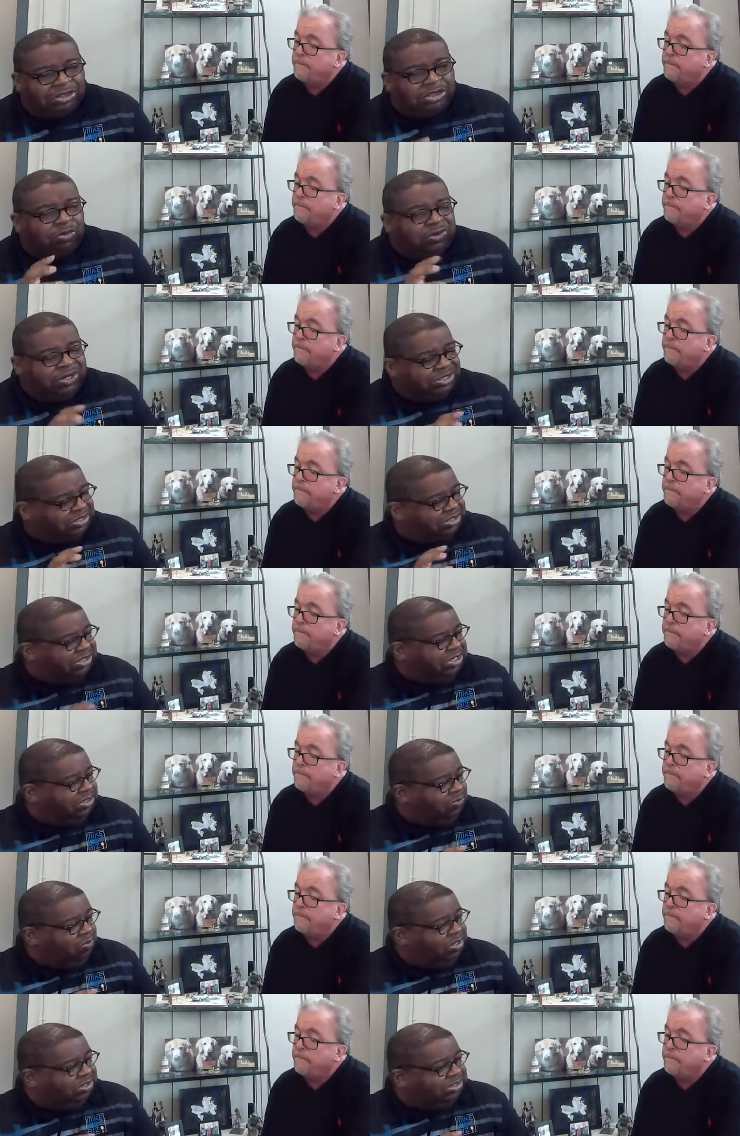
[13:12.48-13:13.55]
Speaker 1: you can see
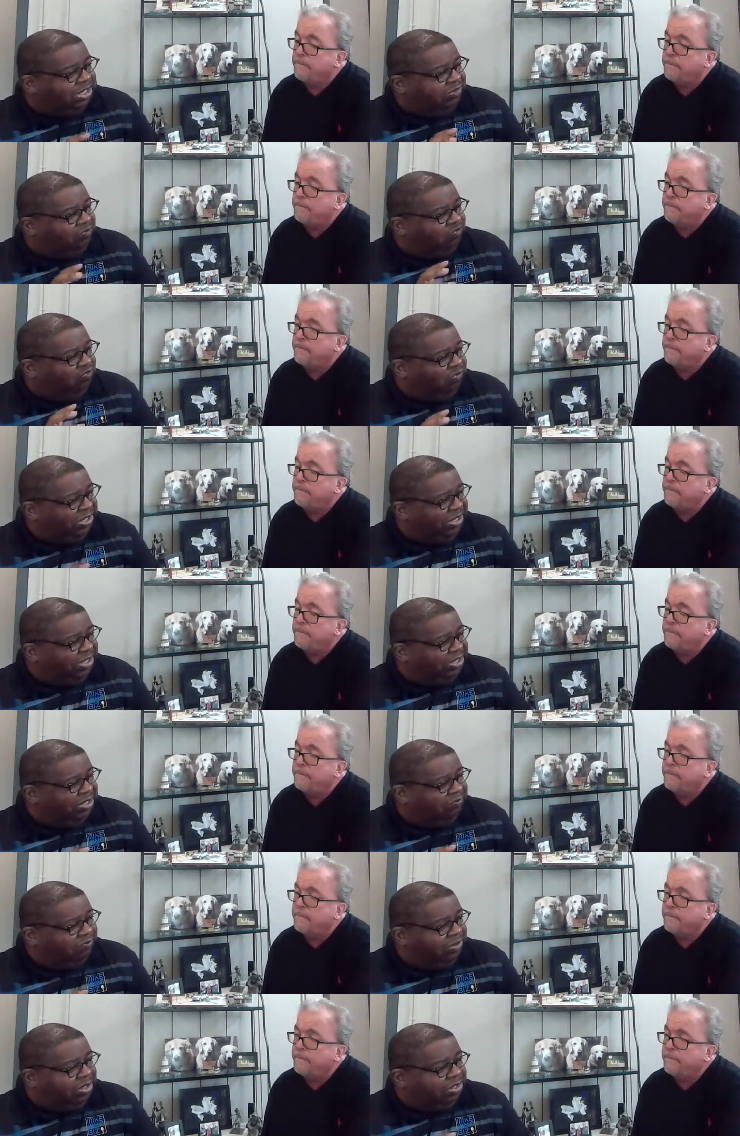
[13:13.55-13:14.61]
the ones that
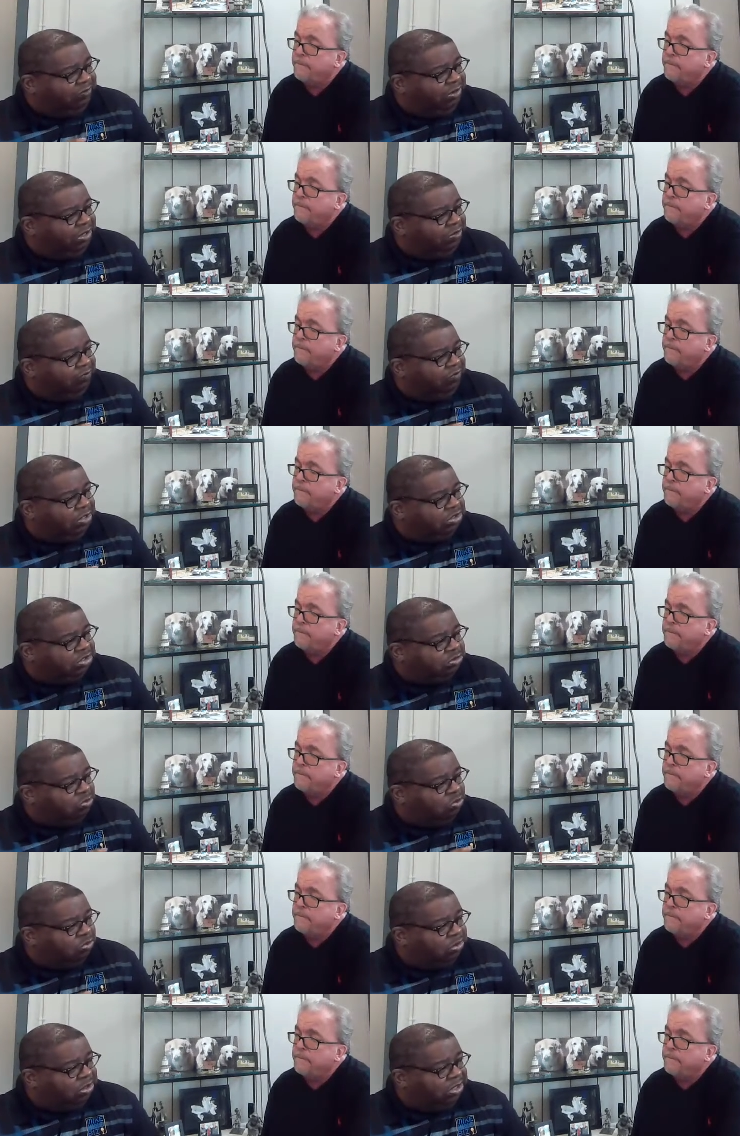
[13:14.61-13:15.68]
really, really, really run
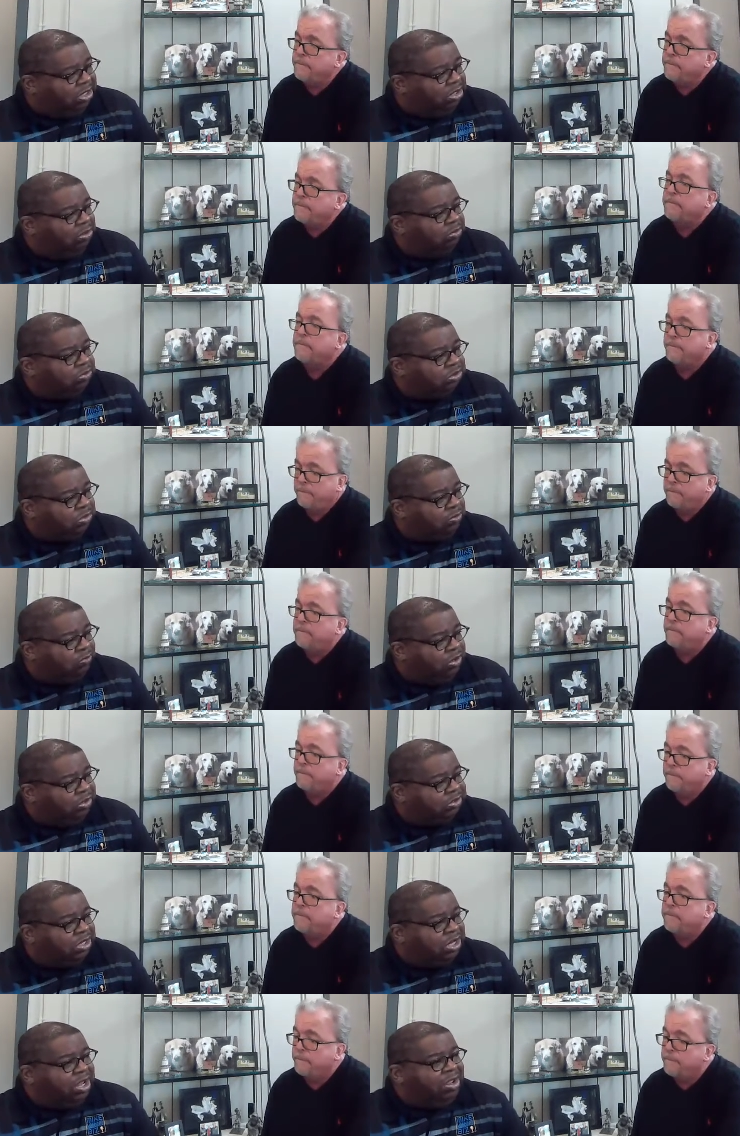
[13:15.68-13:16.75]
smoothly, and those are the
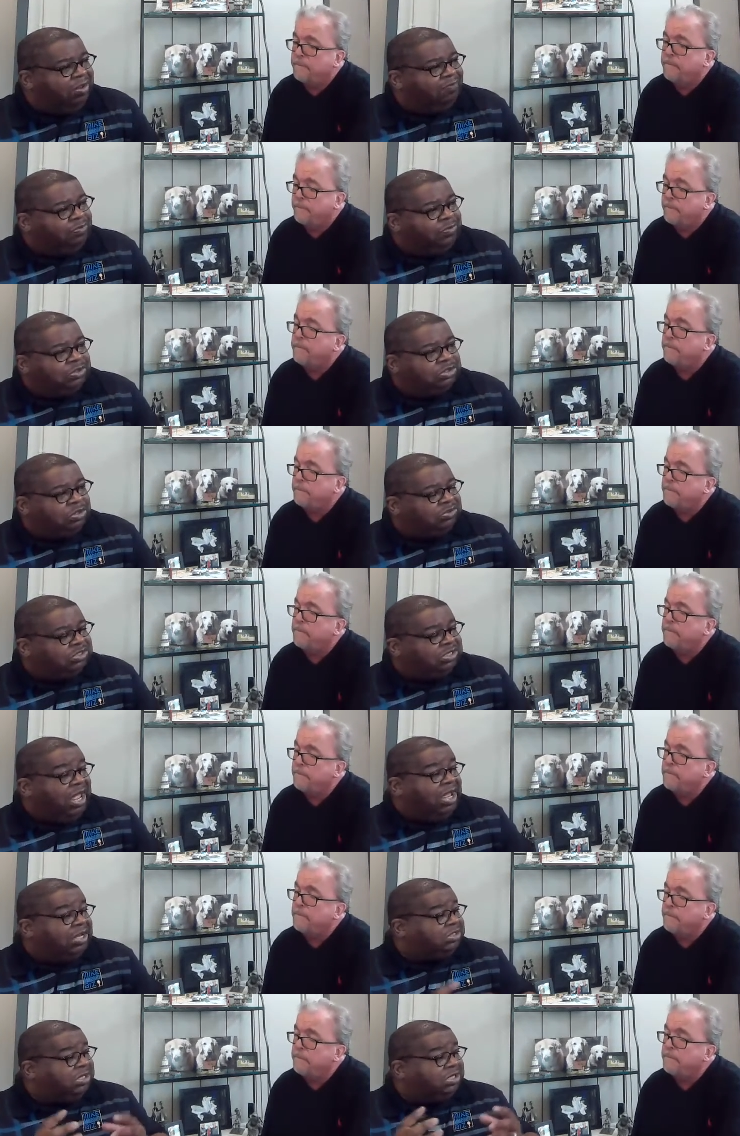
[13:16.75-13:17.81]
ones. So
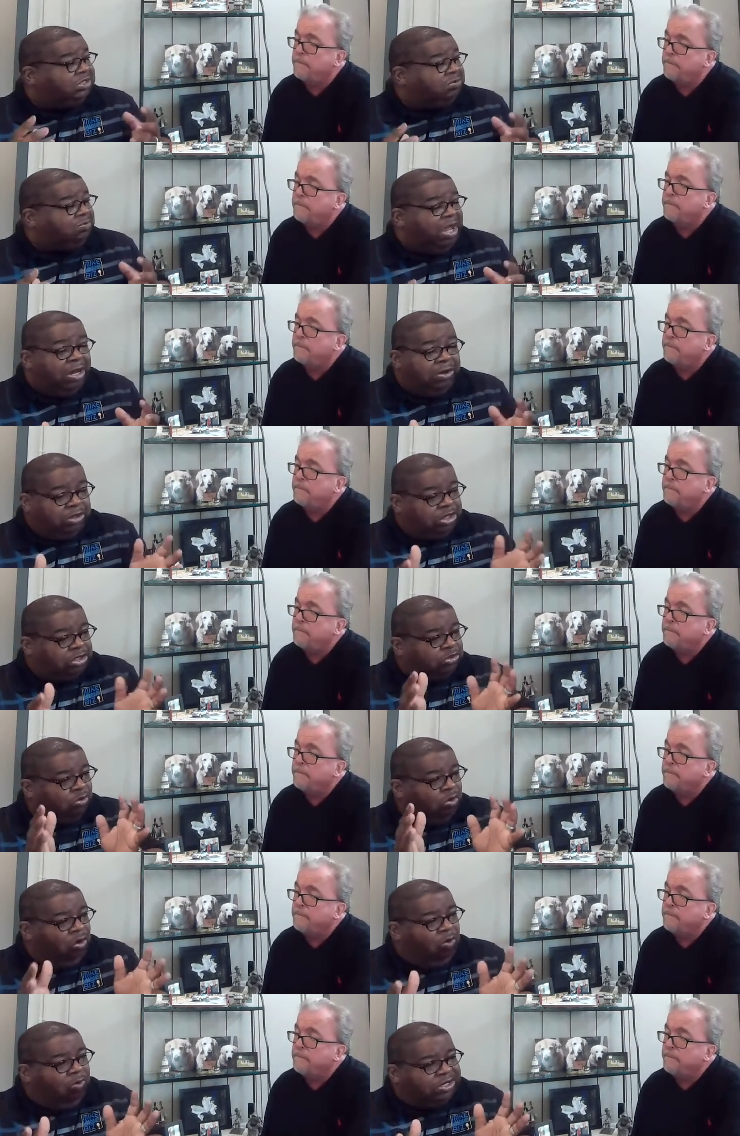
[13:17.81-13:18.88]
size doesn't matter. Did
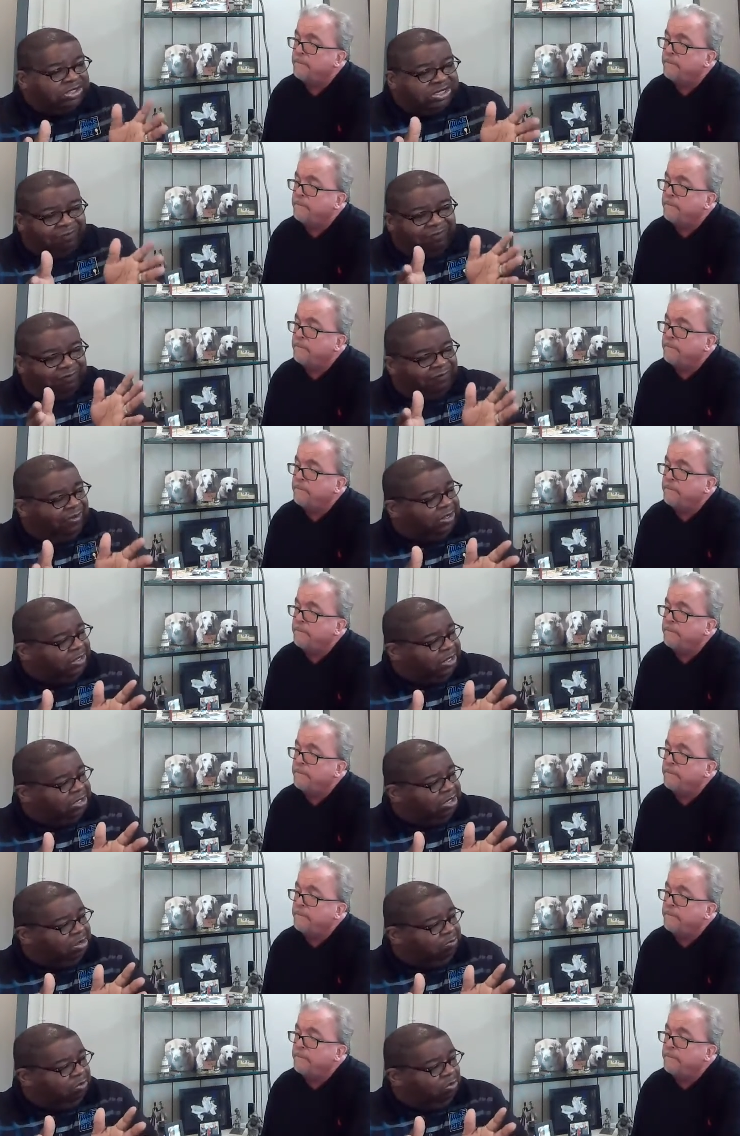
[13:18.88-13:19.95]
you always have a
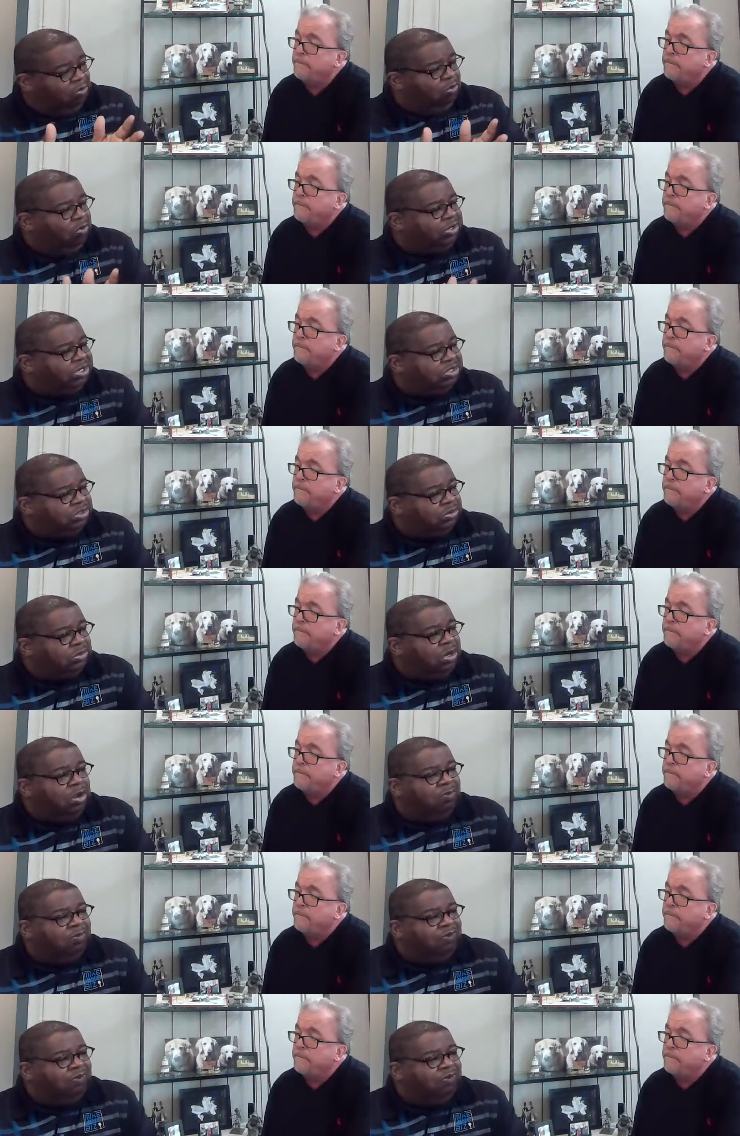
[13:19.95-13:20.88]
finite number, or did you